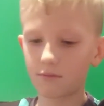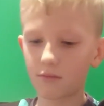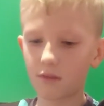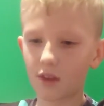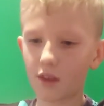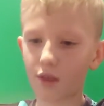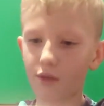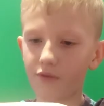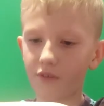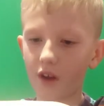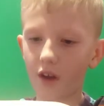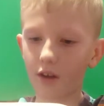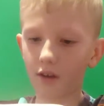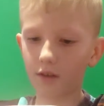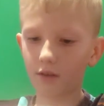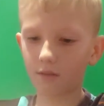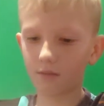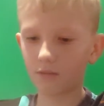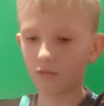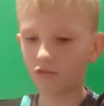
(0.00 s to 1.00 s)
That's
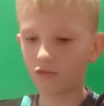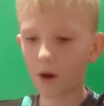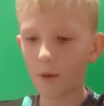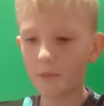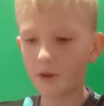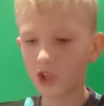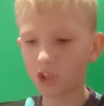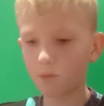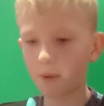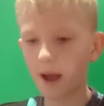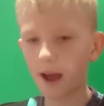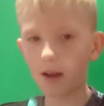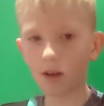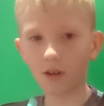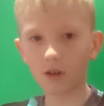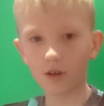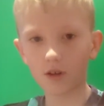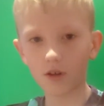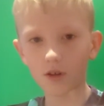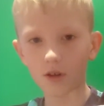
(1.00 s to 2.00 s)
fine. Rubbish
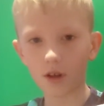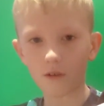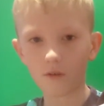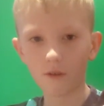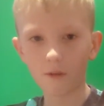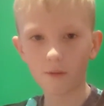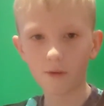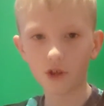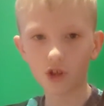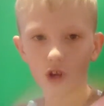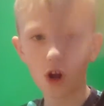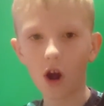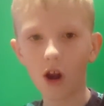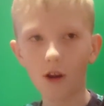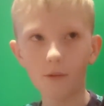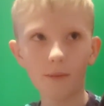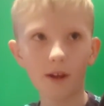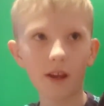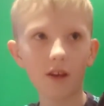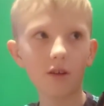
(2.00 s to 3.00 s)
pack. That rubbish
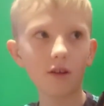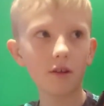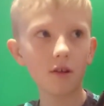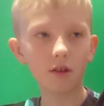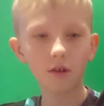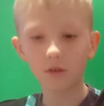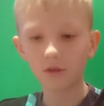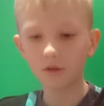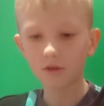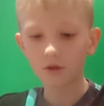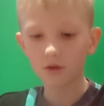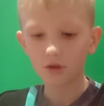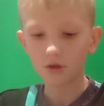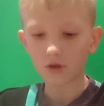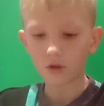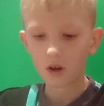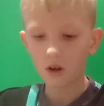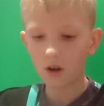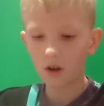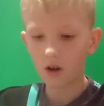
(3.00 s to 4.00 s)
column mean.
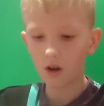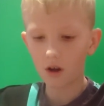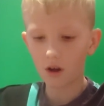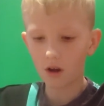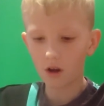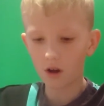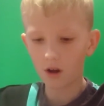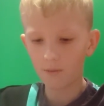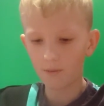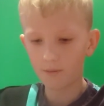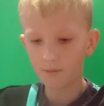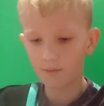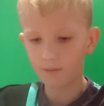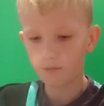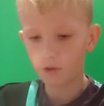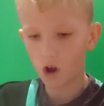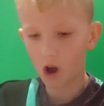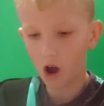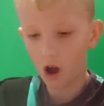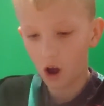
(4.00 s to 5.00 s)
Um,
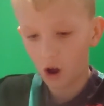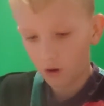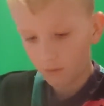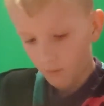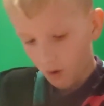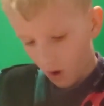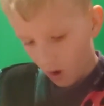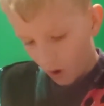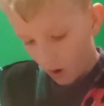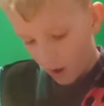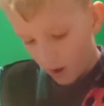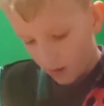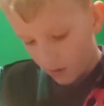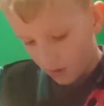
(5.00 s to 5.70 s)
oh my